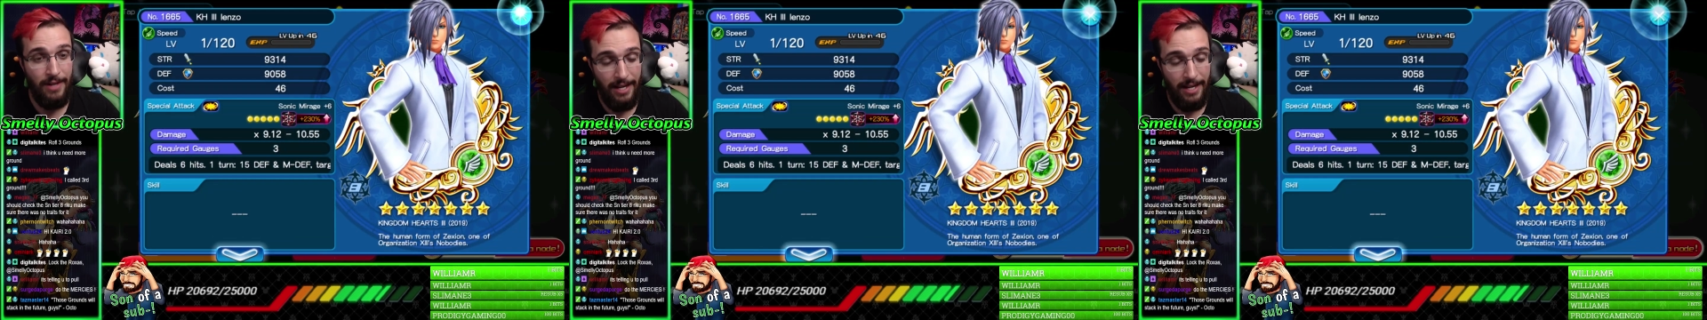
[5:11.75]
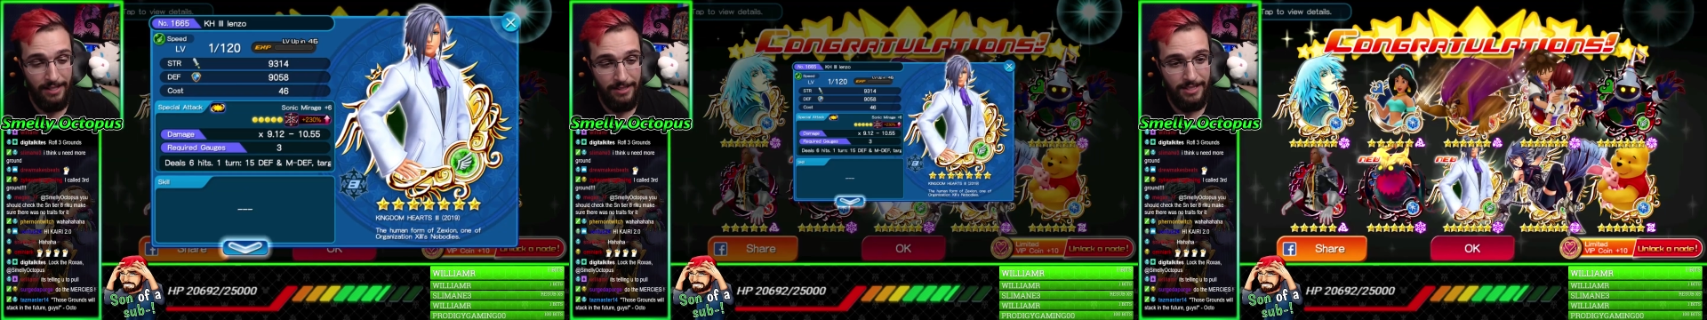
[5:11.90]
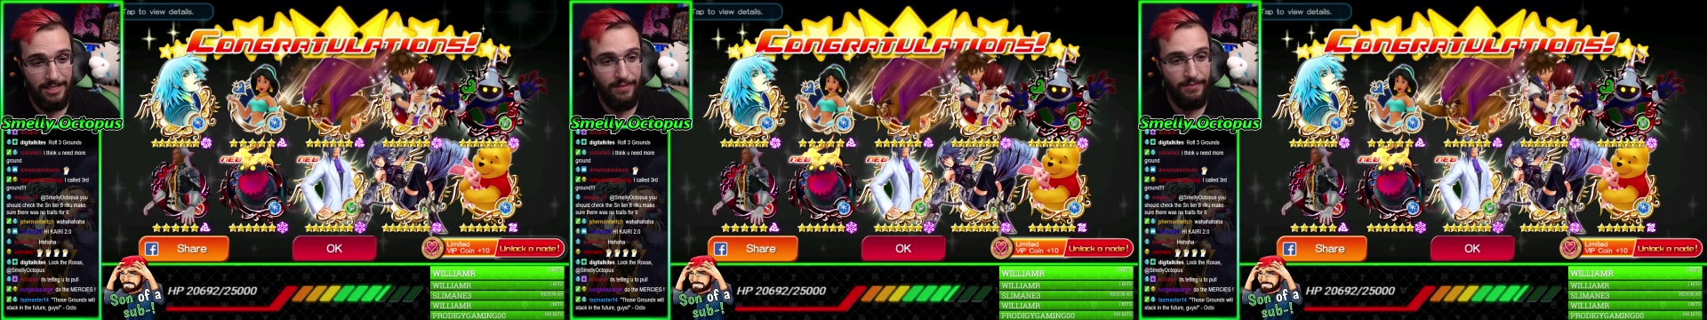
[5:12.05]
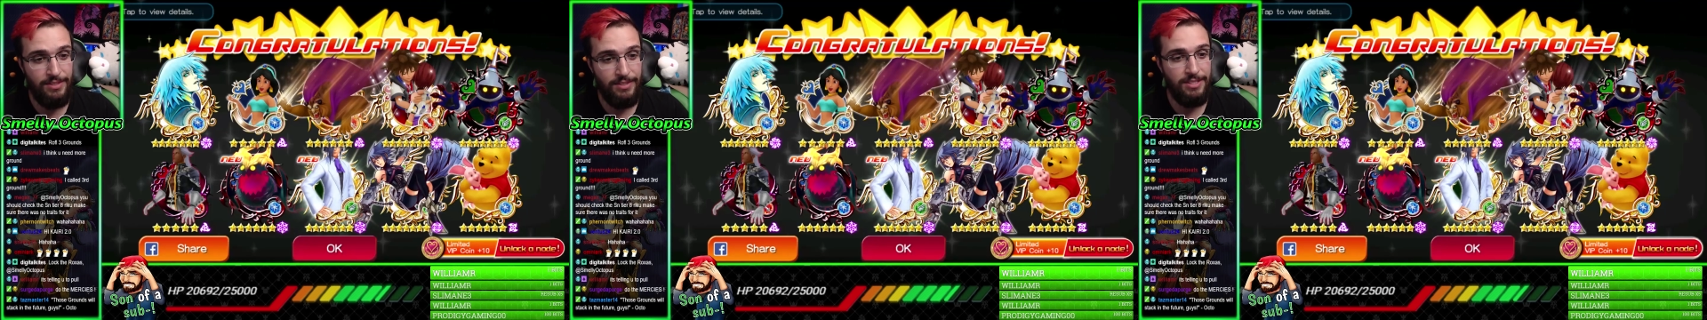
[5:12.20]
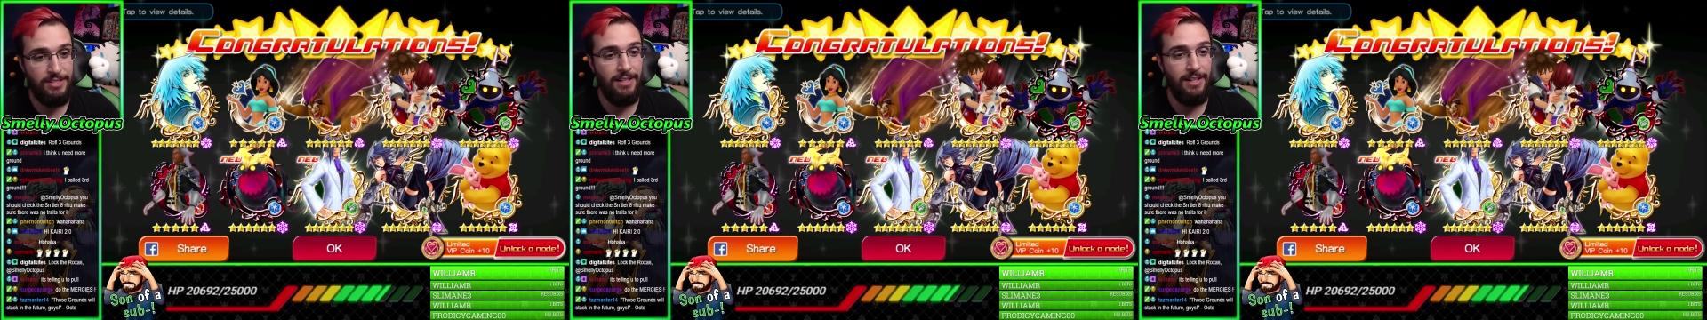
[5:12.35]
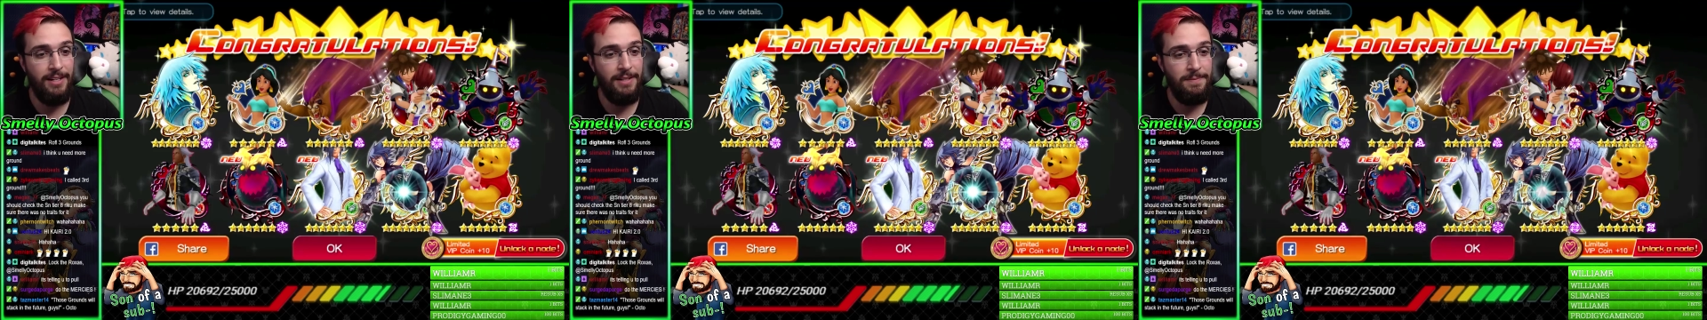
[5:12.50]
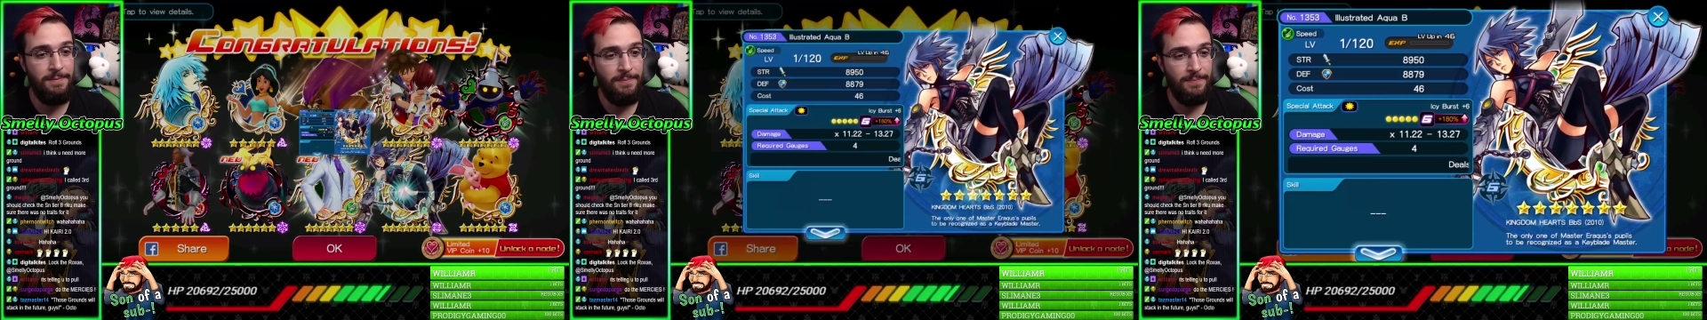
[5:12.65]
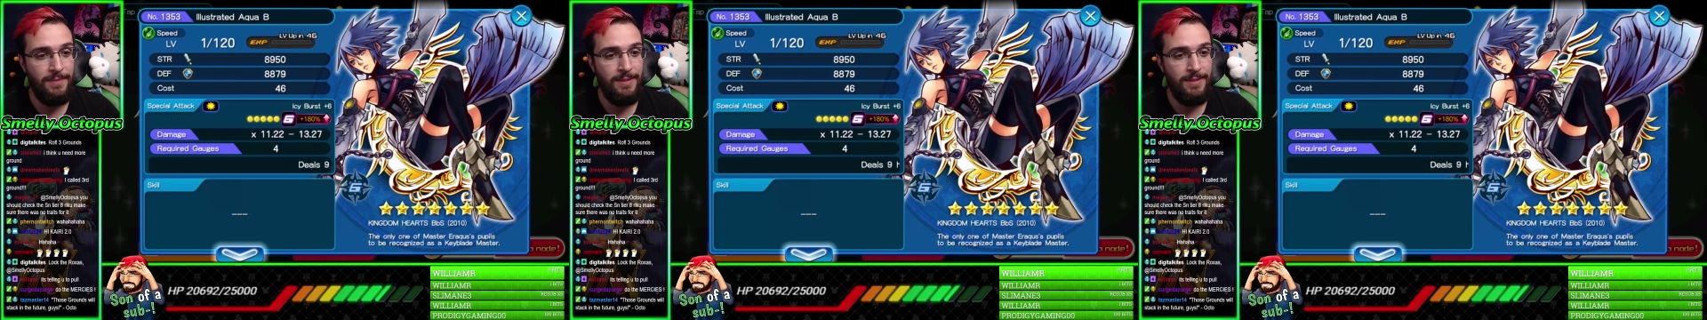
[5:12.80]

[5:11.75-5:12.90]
8, 7 star.